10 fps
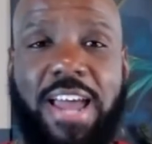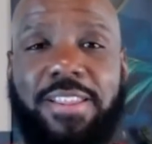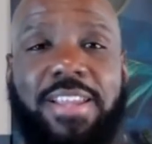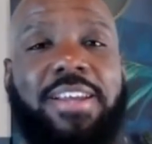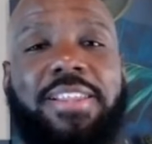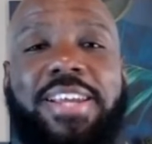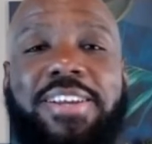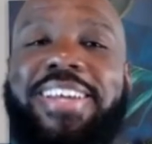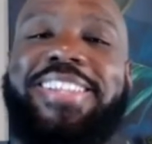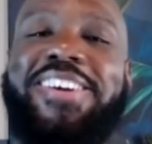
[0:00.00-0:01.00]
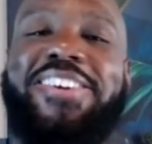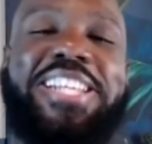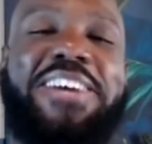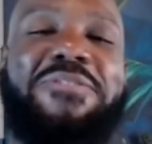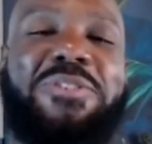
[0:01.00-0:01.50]
I, there, there's
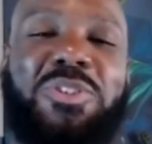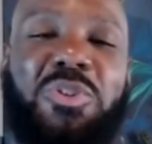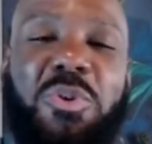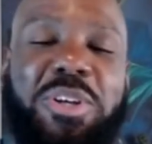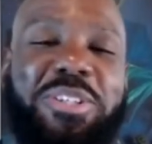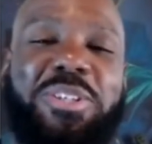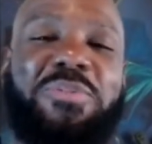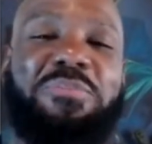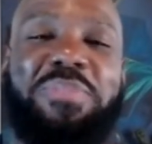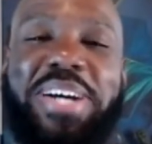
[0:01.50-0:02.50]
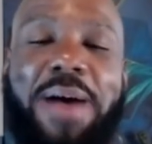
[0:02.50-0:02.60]
never a shortage of money.